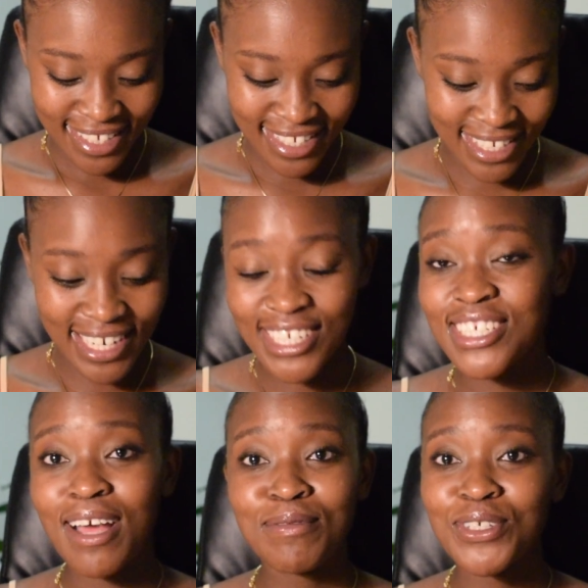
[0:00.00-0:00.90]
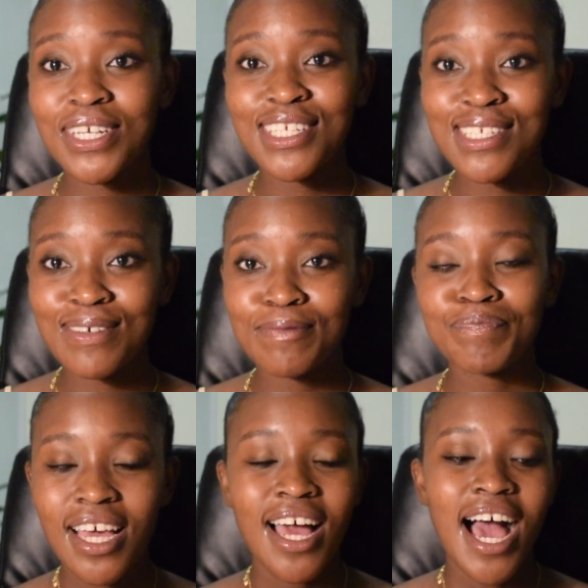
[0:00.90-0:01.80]
so let's jump straight into it.
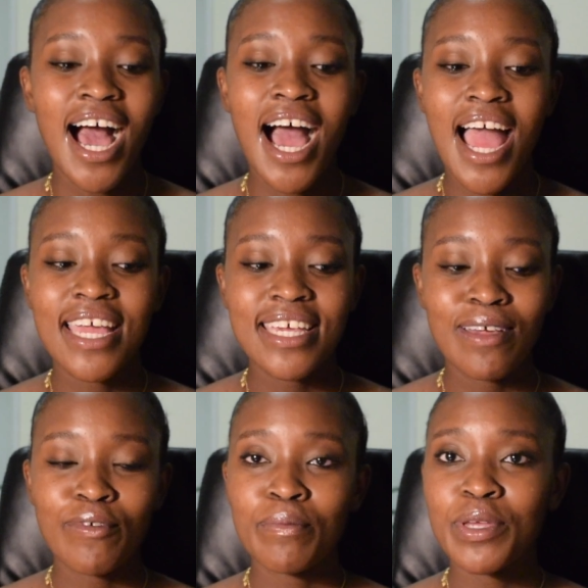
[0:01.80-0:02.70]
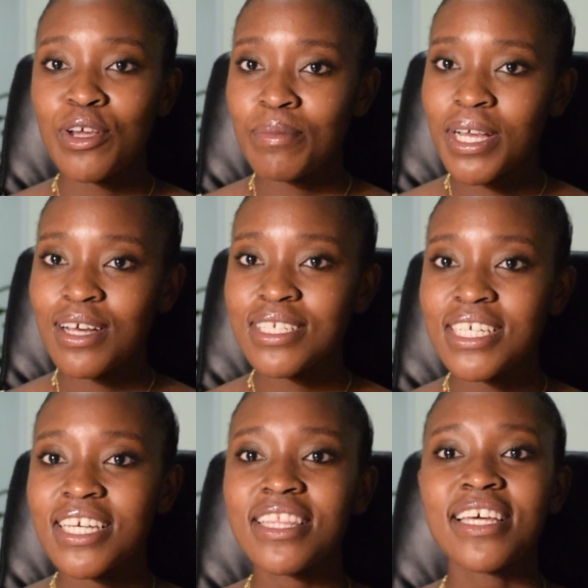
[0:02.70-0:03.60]
I came from BCom
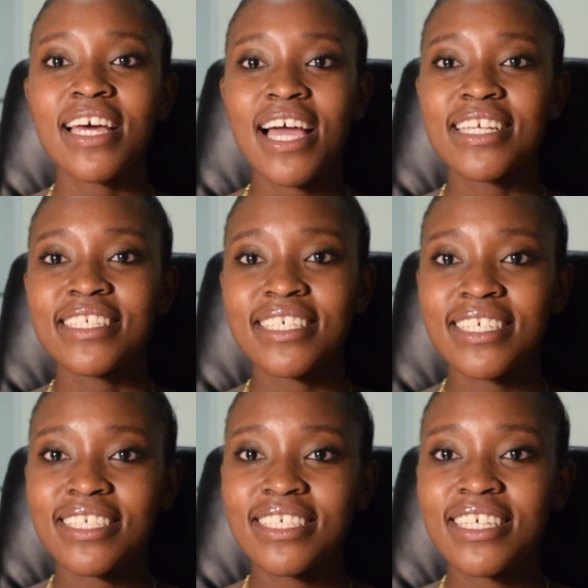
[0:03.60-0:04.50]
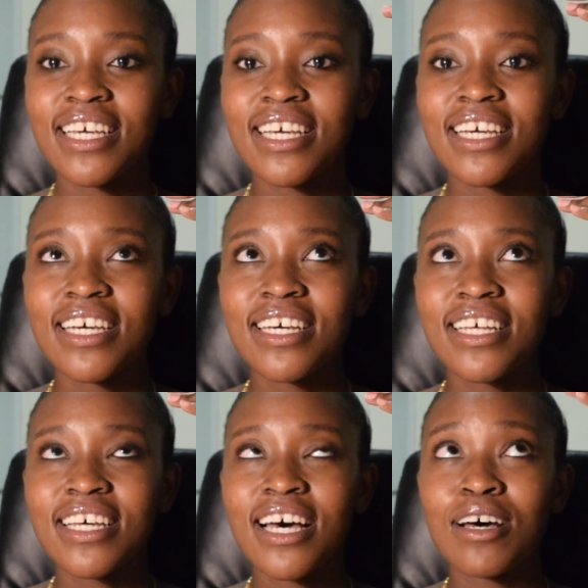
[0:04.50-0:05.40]
accounting, then I did
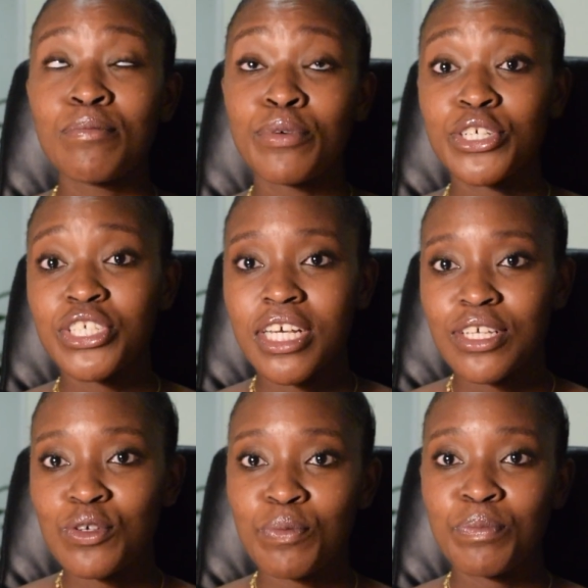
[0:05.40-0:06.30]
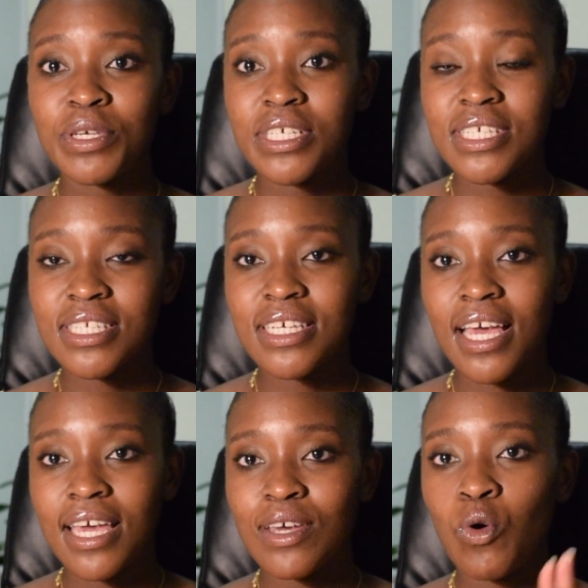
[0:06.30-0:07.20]
bridging, so
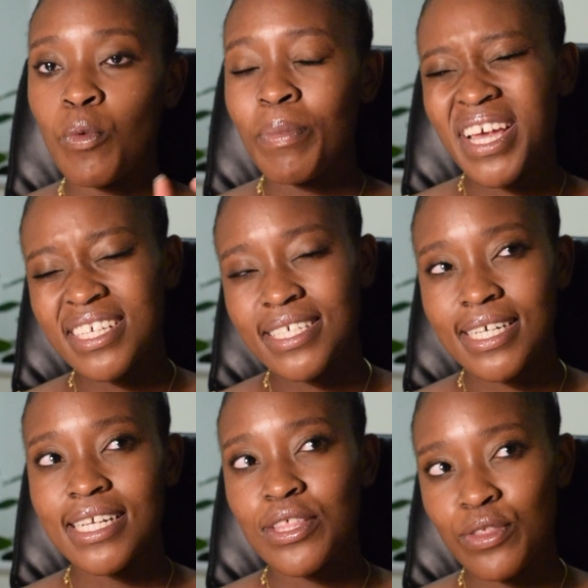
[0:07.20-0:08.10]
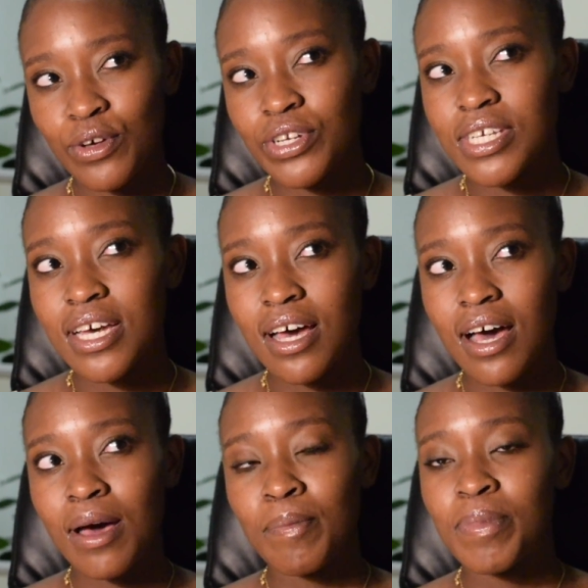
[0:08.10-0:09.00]
BCTA, or basically third
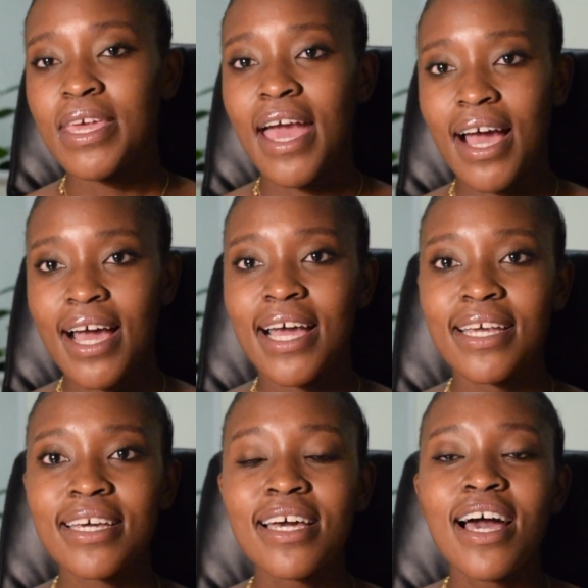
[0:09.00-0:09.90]
year BAc,